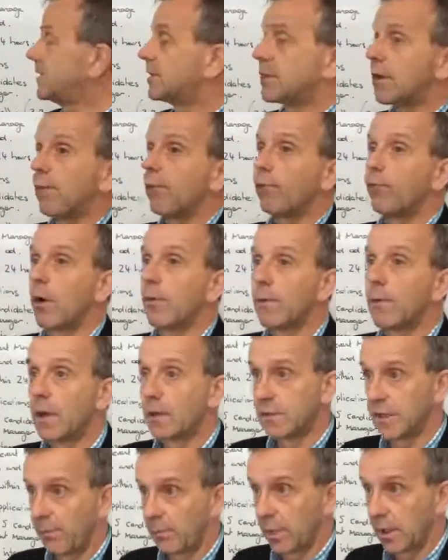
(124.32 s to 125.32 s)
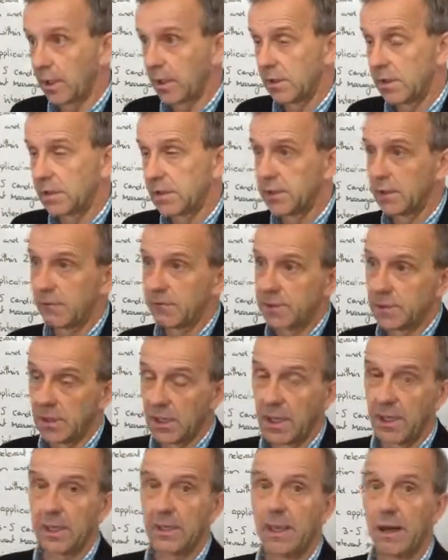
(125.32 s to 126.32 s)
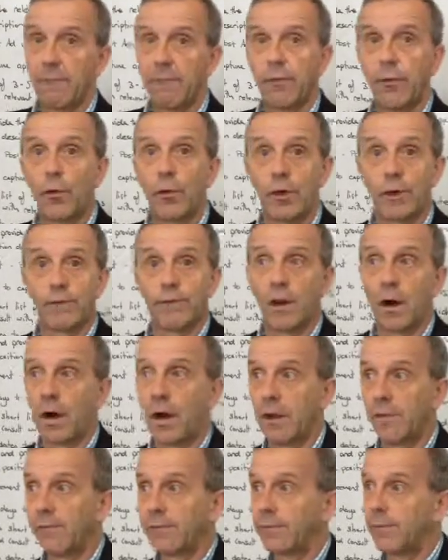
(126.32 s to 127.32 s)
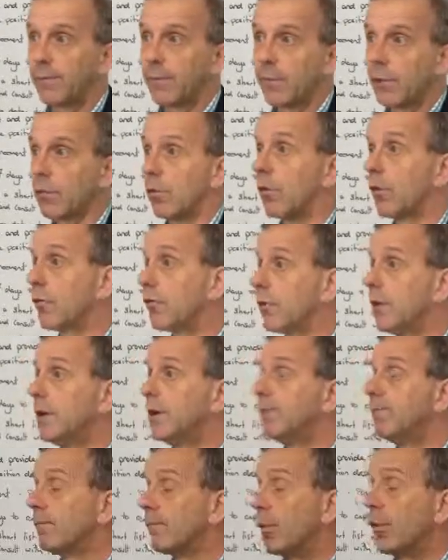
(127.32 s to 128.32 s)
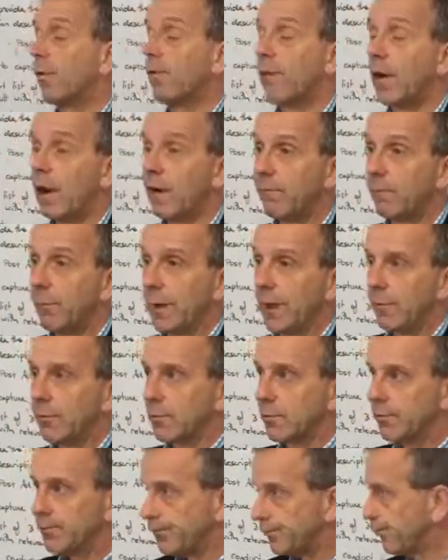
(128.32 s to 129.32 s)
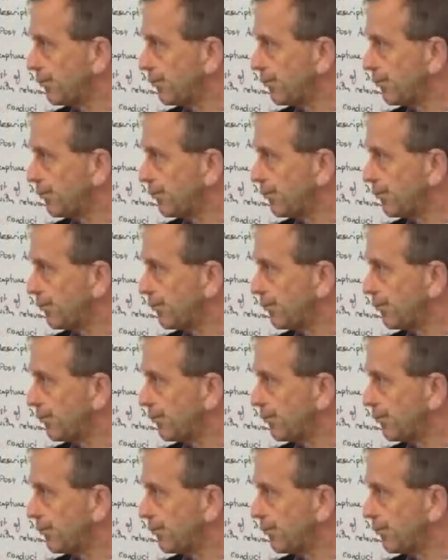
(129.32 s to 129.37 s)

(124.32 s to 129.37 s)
list from those applicants of say 4 to 5 or 3, 4, 5 people.